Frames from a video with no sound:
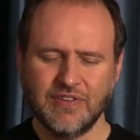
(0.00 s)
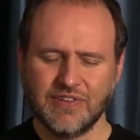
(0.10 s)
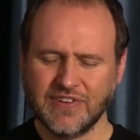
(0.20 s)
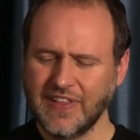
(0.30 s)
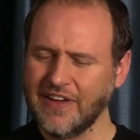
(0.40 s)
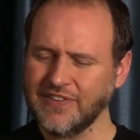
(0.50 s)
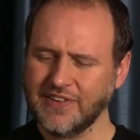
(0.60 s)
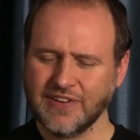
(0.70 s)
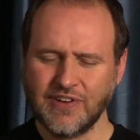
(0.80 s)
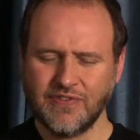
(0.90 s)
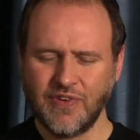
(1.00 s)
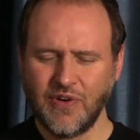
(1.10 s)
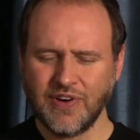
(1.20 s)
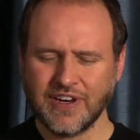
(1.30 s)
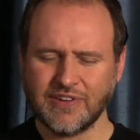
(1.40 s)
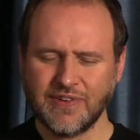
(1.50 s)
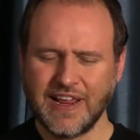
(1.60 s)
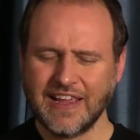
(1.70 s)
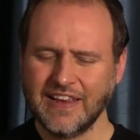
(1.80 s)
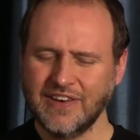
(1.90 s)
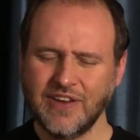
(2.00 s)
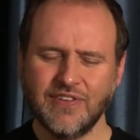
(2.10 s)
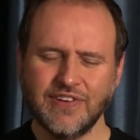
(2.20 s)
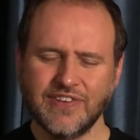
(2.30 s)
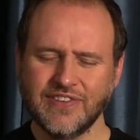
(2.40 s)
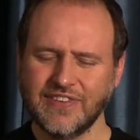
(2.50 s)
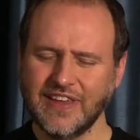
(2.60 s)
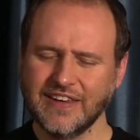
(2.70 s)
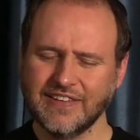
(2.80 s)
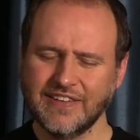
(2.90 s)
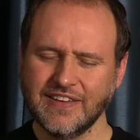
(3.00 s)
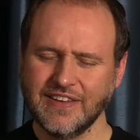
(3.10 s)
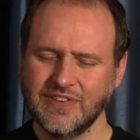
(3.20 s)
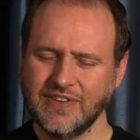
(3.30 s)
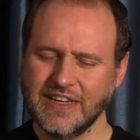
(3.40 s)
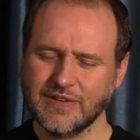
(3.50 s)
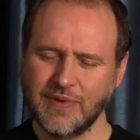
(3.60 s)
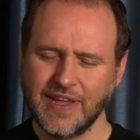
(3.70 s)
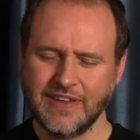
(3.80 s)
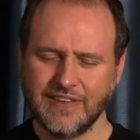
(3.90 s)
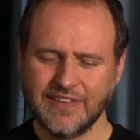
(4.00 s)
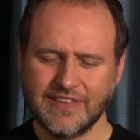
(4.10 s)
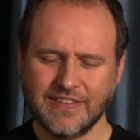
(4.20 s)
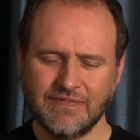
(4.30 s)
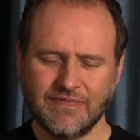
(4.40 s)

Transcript: which allows you to go forward and create in new and distinct, unique ways.